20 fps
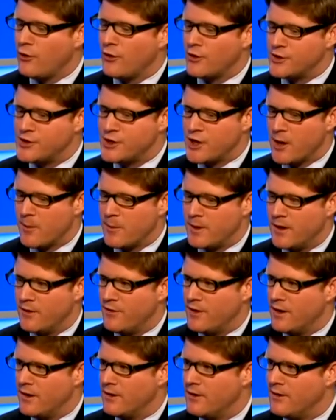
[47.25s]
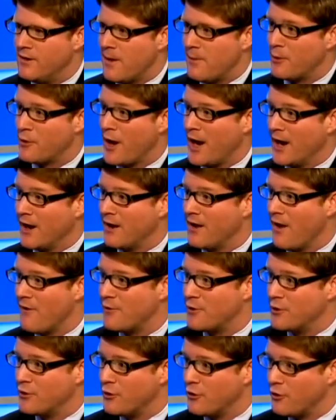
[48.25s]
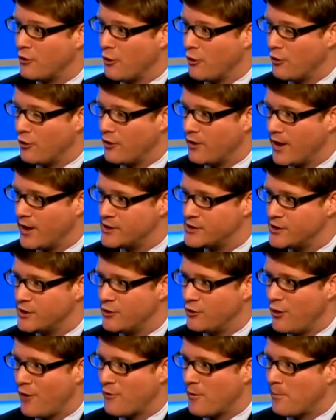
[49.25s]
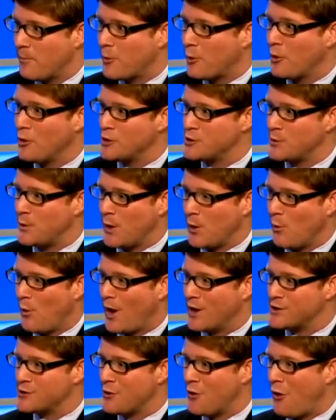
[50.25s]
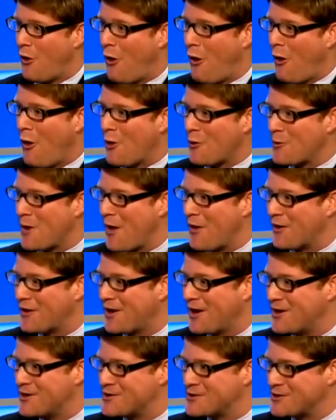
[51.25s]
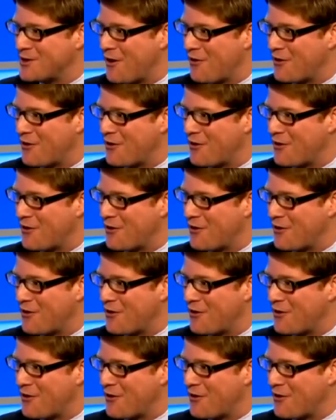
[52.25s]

the chairman of the Democratic Governors Association, so you have a perch where you can watch all around the country all